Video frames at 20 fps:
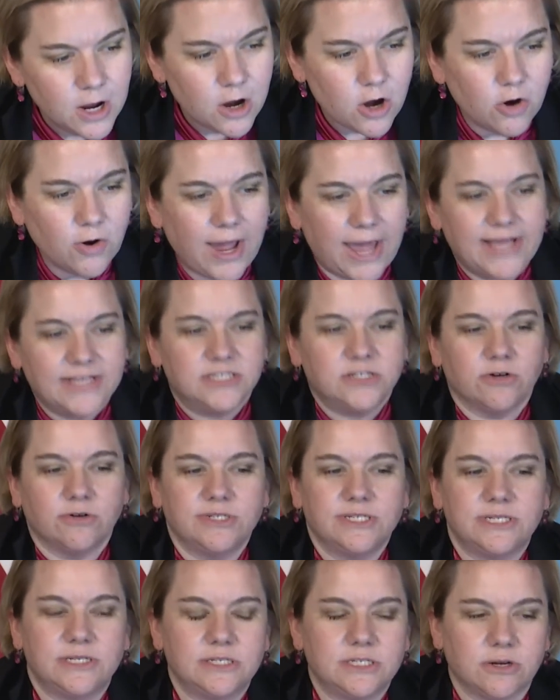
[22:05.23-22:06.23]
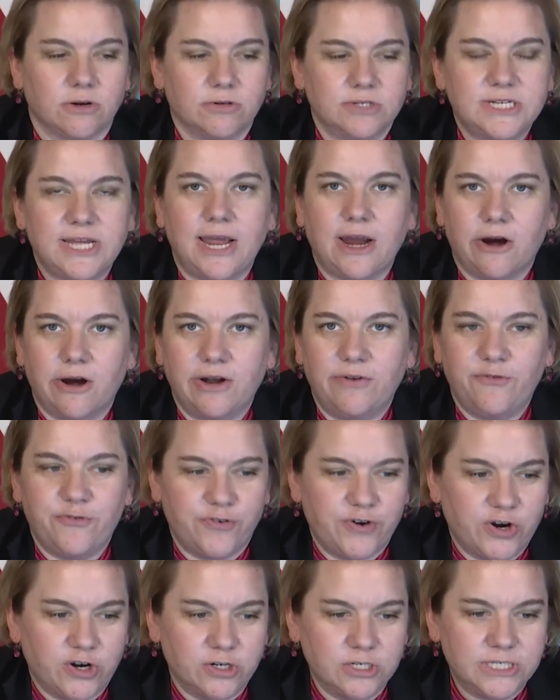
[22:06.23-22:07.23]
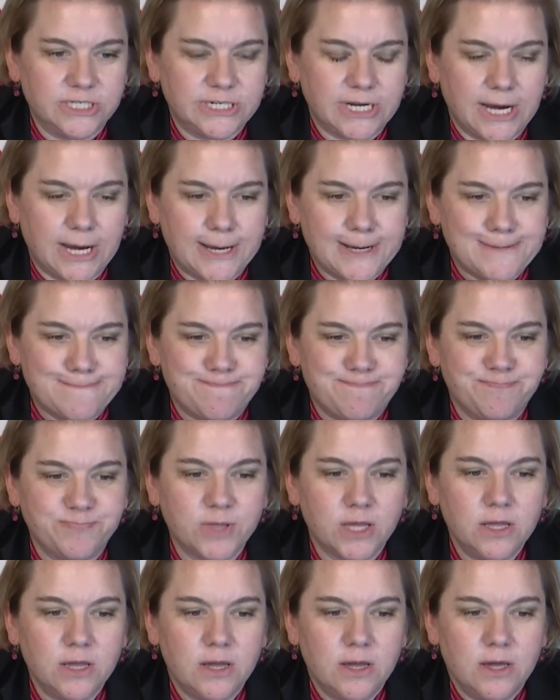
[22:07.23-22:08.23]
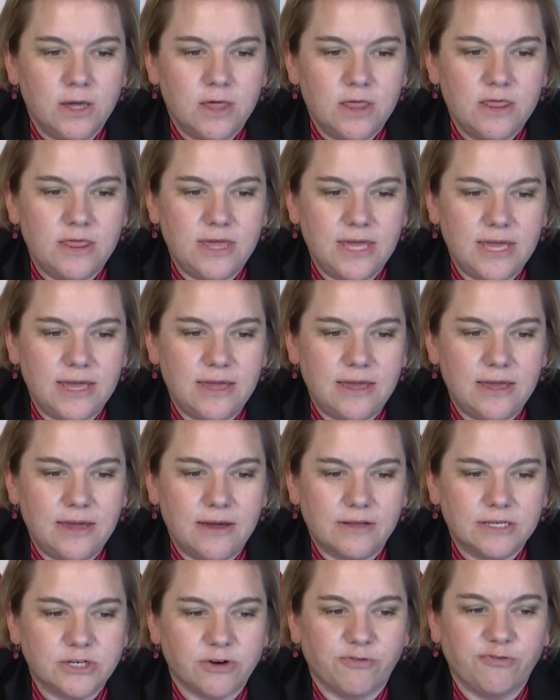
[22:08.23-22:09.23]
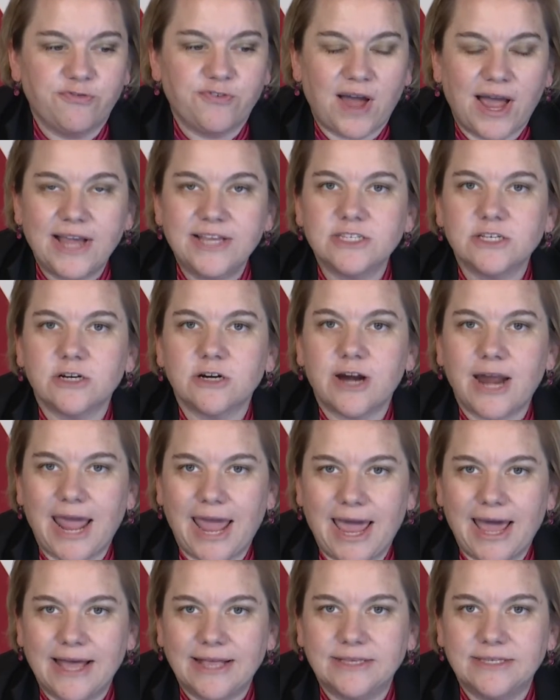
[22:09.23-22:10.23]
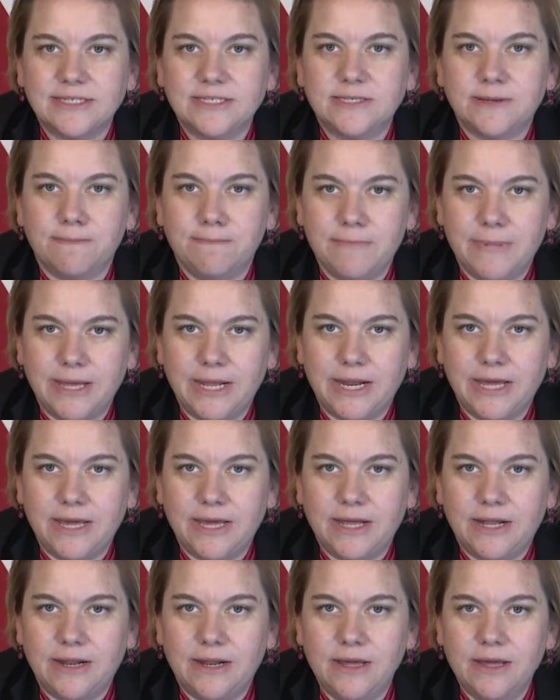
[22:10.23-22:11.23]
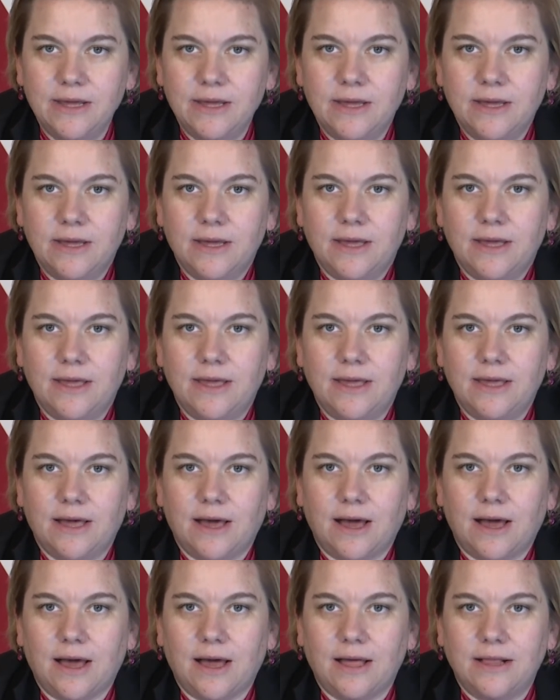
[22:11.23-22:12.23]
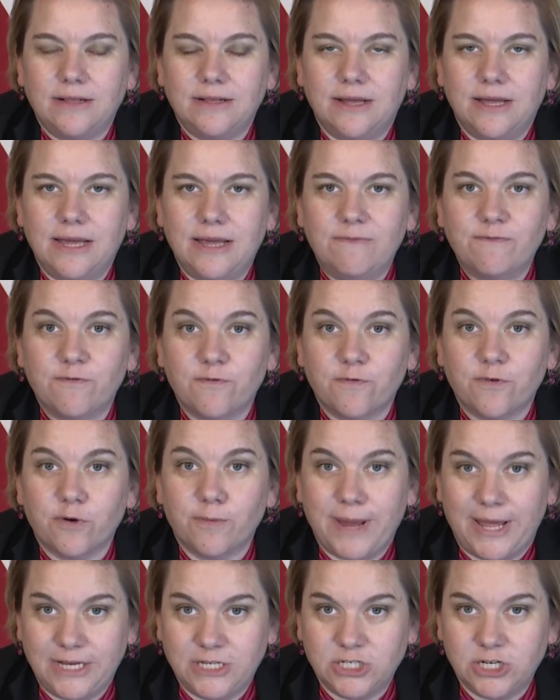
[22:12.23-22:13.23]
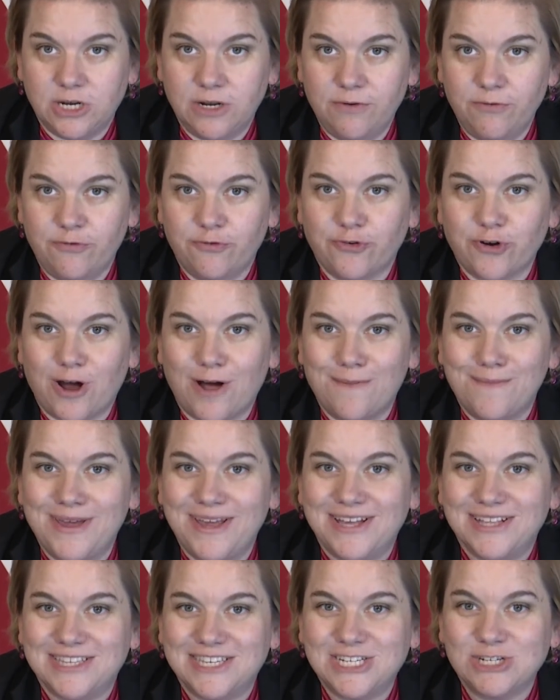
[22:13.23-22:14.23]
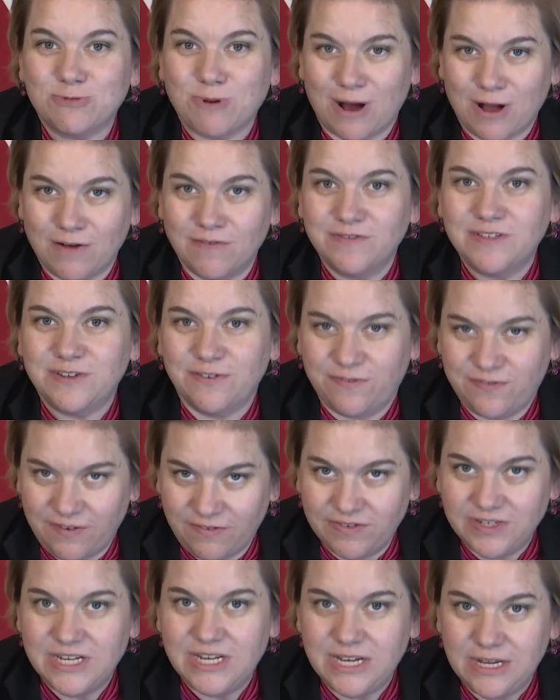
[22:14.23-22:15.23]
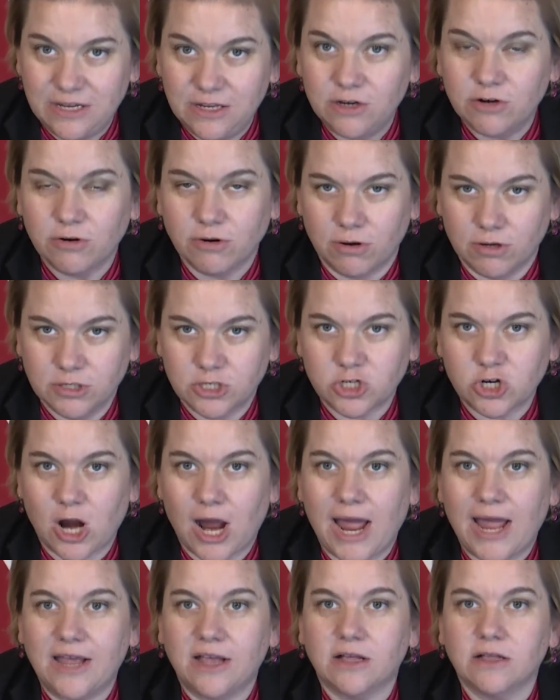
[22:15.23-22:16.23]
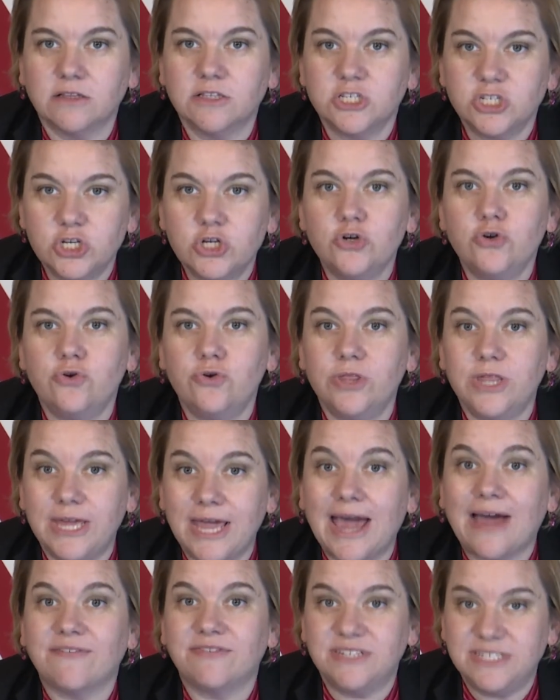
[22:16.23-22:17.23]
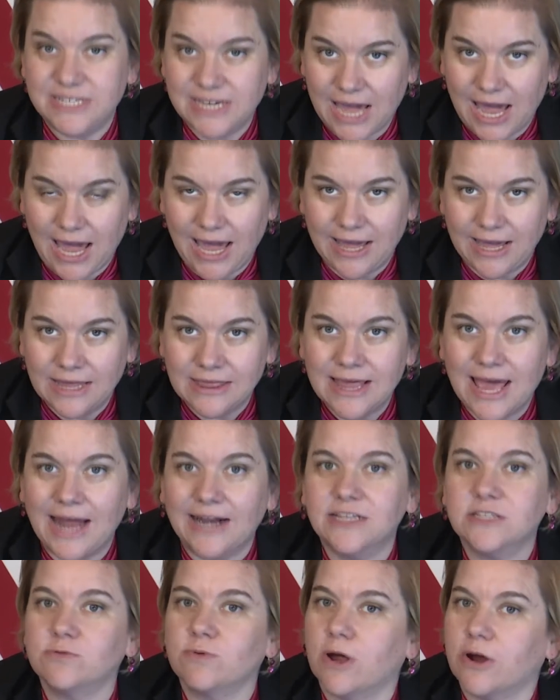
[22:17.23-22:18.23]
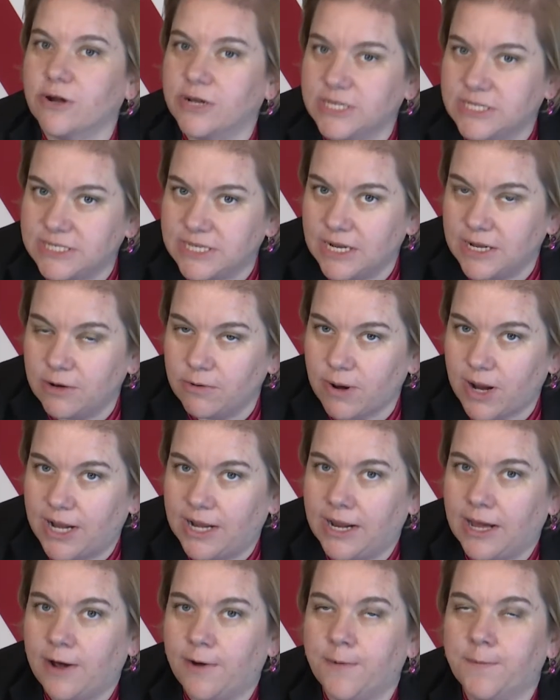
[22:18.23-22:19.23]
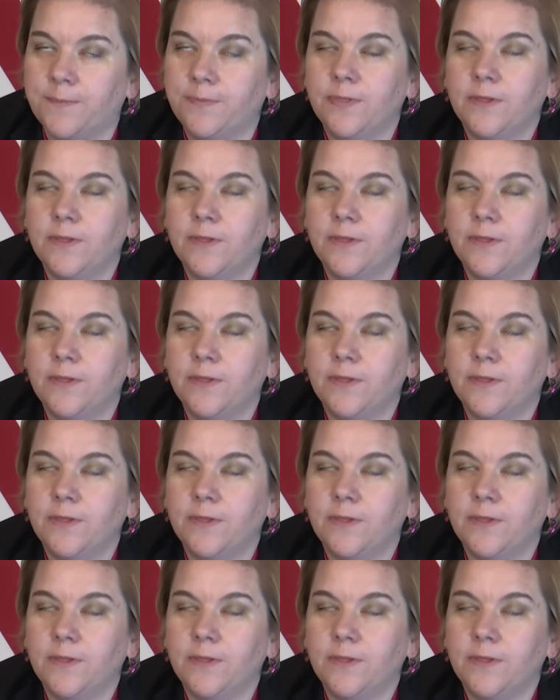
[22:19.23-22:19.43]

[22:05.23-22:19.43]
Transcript: Okay, so Taryn first. So Pfizer has submitted information from its 12 to 15-year-old trial to the FDA, and that is where it is sitting right now.